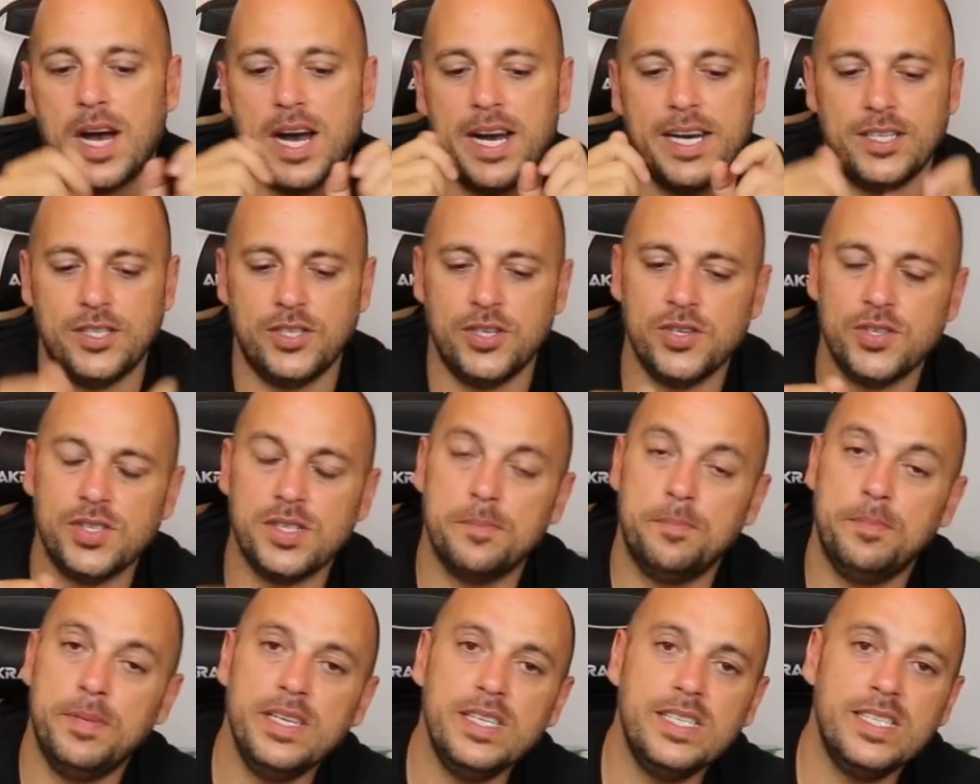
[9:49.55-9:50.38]
I took the
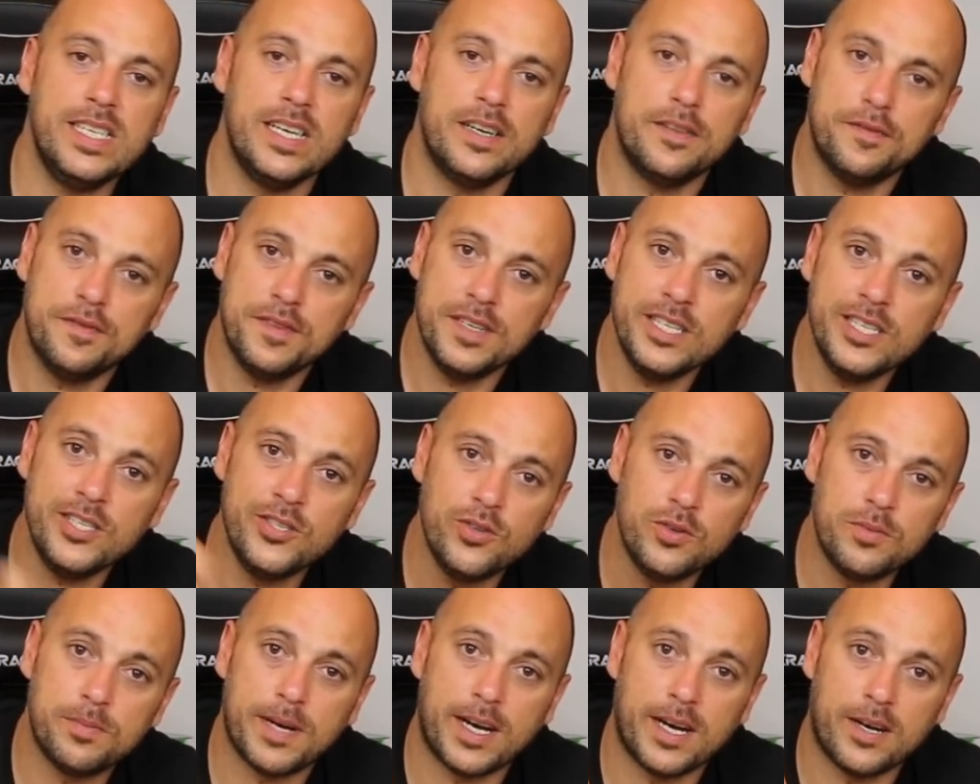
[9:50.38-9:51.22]
PTFE
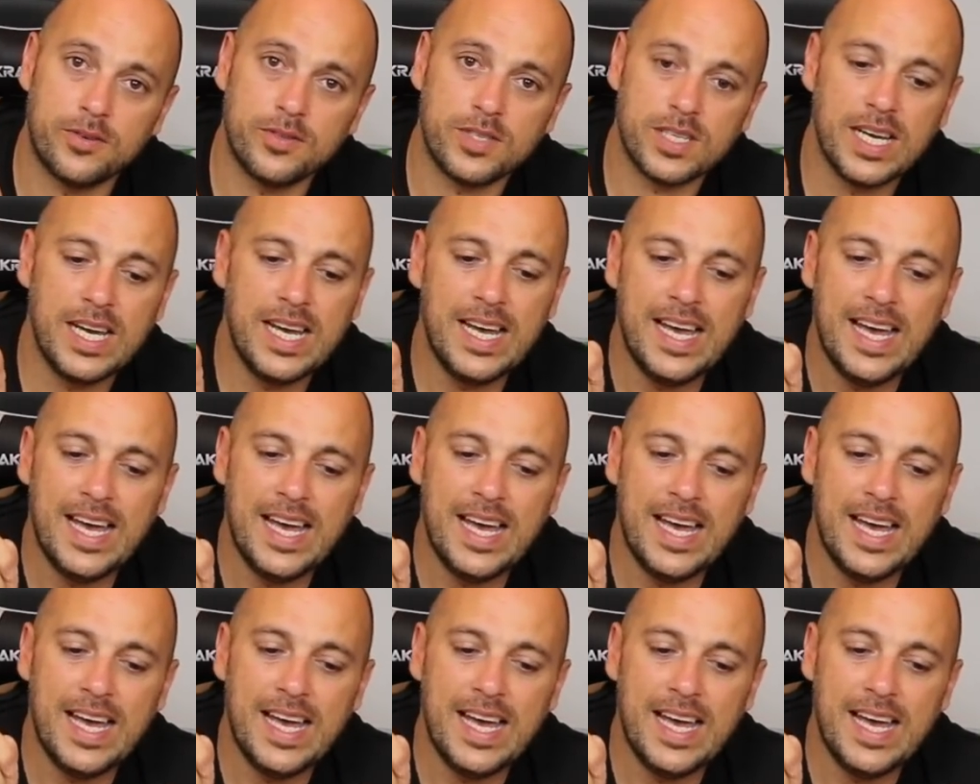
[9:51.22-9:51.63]
tube out